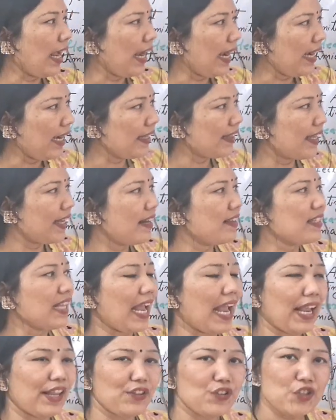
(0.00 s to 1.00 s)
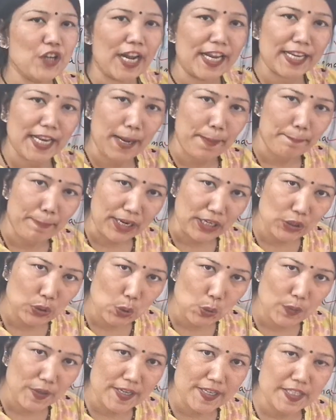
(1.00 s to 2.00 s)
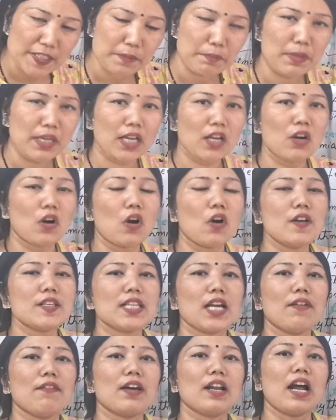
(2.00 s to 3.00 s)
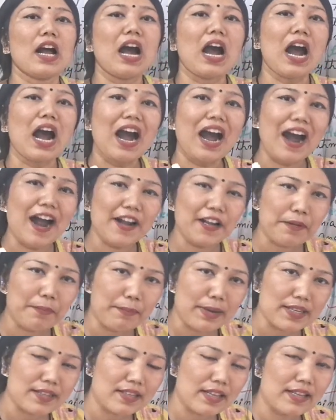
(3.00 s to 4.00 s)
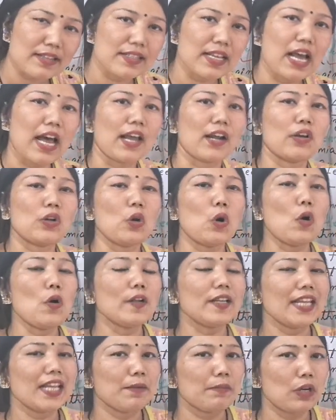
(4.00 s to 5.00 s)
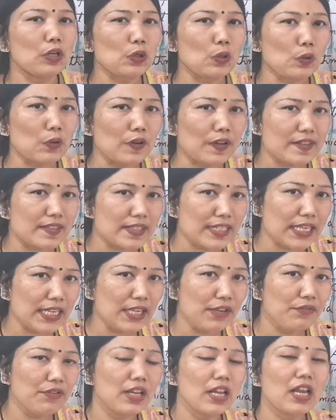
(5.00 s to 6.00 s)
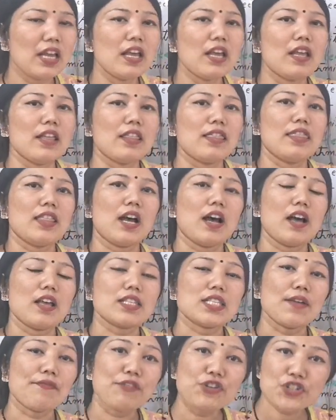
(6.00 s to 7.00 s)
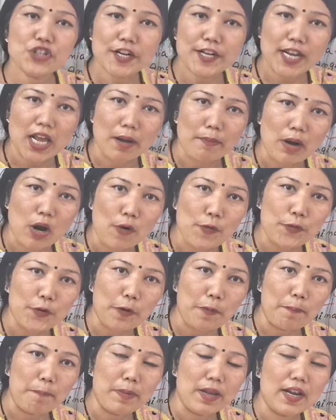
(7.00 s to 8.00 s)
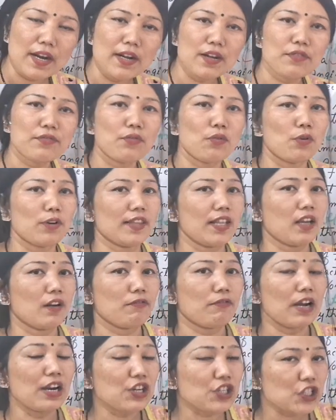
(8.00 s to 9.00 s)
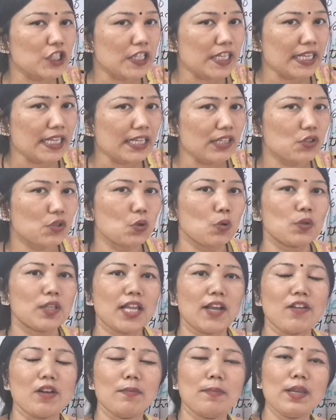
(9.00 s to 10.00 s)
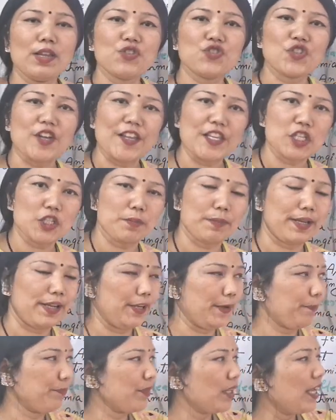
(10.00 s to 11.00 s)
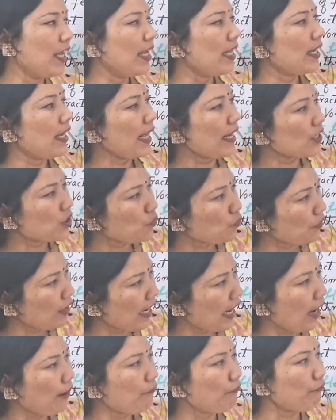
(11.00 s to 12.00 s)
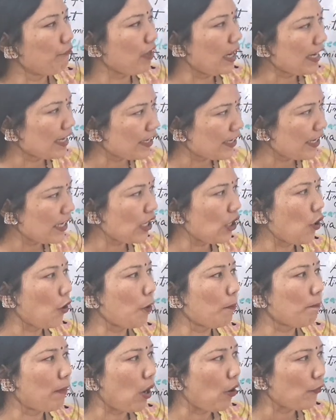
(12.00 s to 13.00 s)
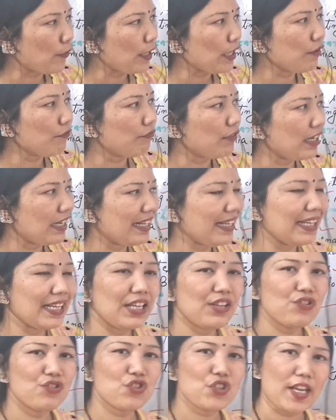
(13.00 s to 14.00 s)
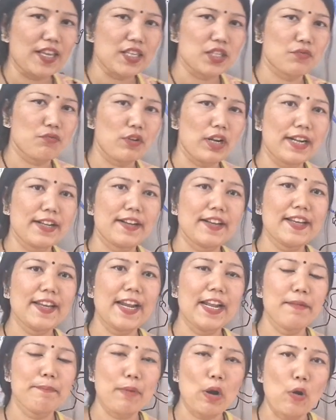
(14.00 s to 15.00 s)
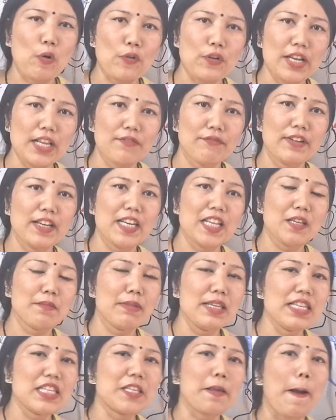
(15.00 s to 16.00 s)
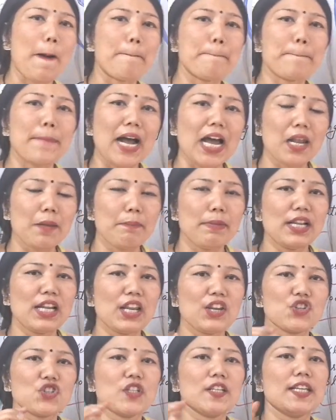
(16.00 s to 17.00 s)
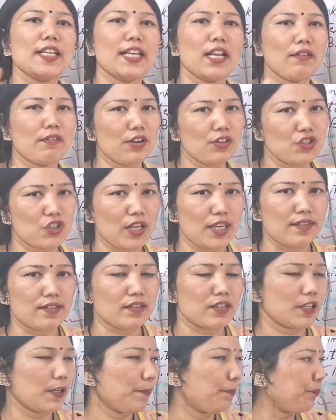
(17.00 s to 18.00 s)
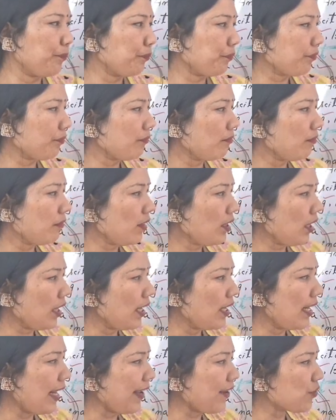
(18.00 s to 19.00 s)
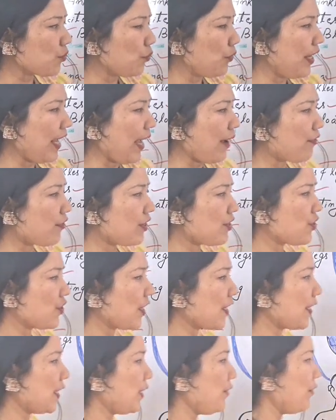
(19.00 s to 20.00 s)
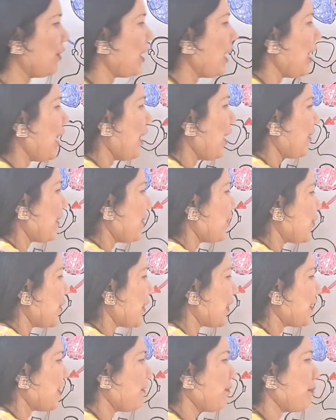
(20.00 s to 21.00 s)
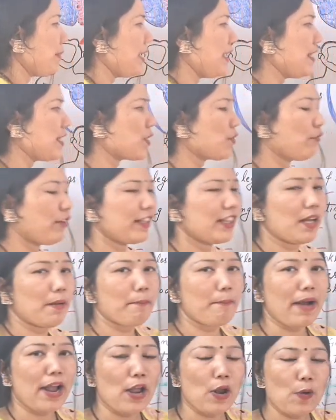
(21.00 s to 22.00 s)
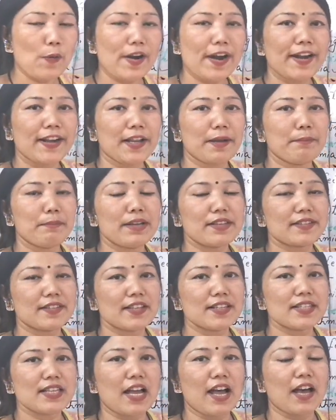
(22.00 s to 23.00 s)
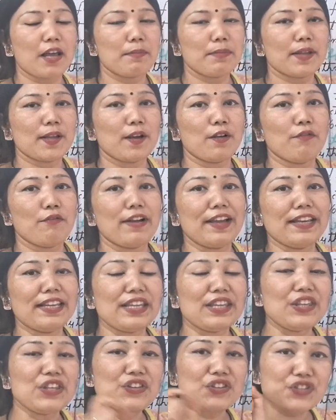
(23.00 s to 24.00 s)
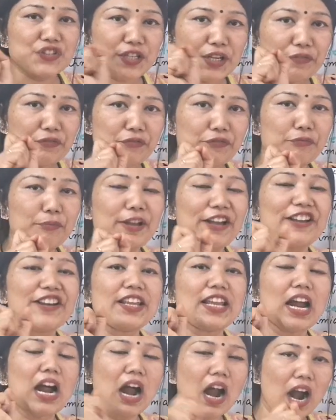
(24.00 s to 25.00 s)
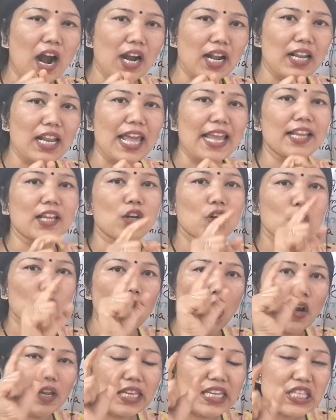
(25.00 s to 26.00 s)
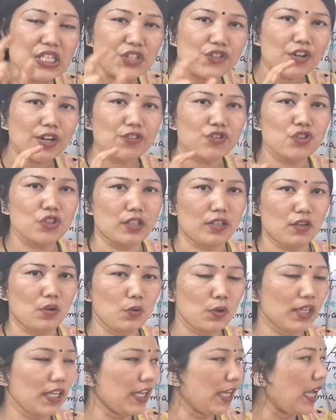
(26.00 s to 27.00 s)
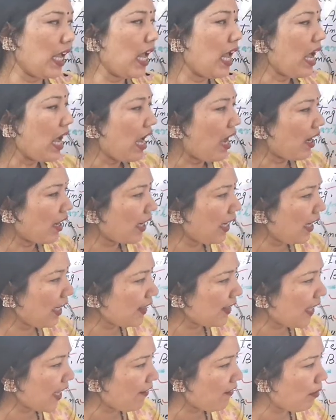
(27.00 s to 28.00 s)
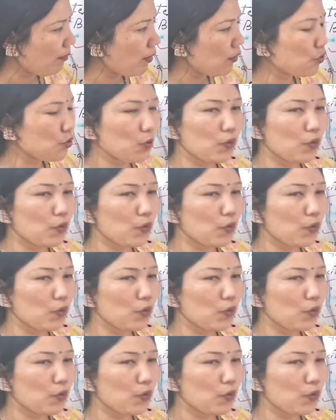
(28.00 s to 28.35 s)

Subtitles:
And there is angina pectoris because our heart muscles are not able to receive the sufficient amount of blood for their functioning, so there will be chest pain. Next, we have fluttering or pounding feeling in chest. Fluttering and pounding feeling means a palpitation in our chest. Next, we have restrictive. Restrictive means when the myocardium muscles are become very stiff, very hard, like a rock structure. Okay. Again, there will be